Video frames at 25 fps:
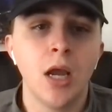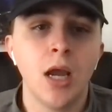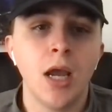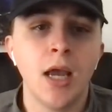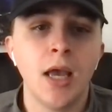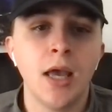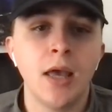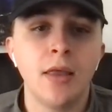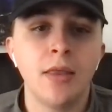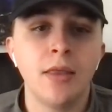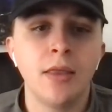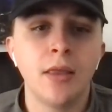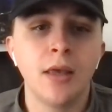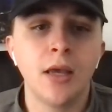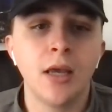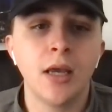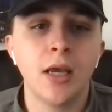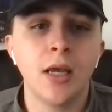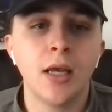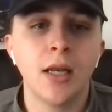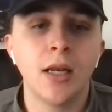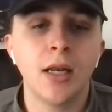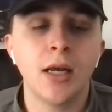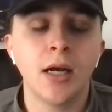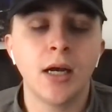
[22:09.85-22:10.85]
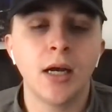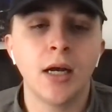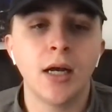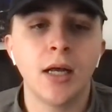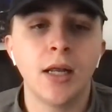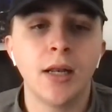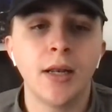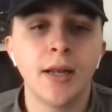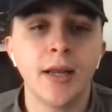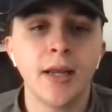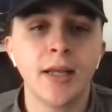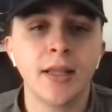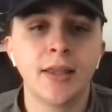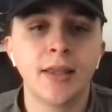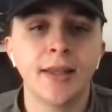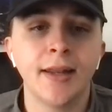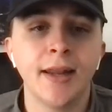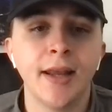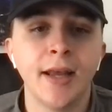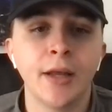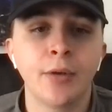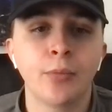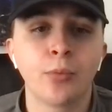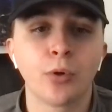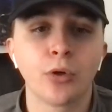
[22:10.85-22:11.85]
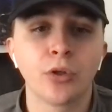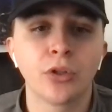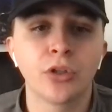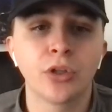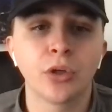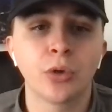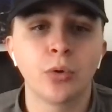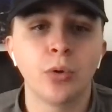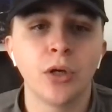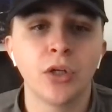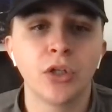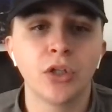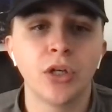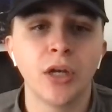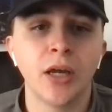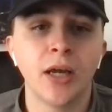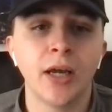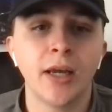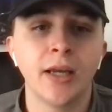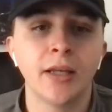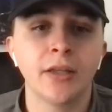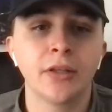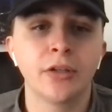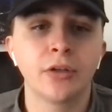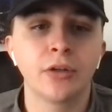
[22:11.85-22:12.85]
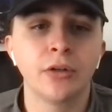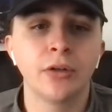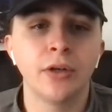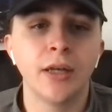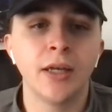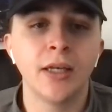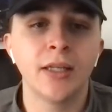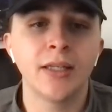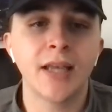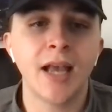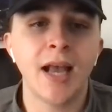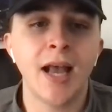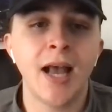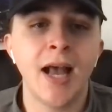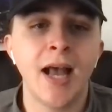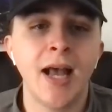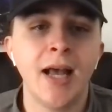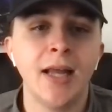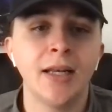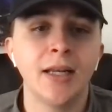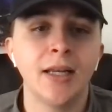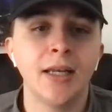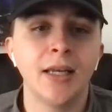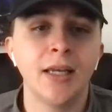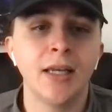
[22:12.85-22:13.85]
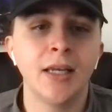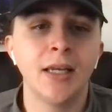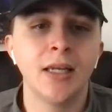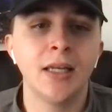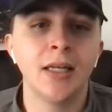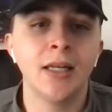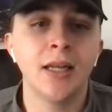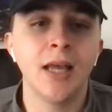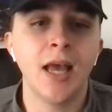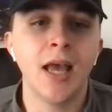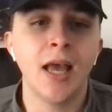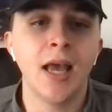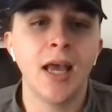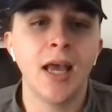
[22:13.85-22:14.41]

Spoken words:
And then Nathan Edwards, the question I answered, is at NA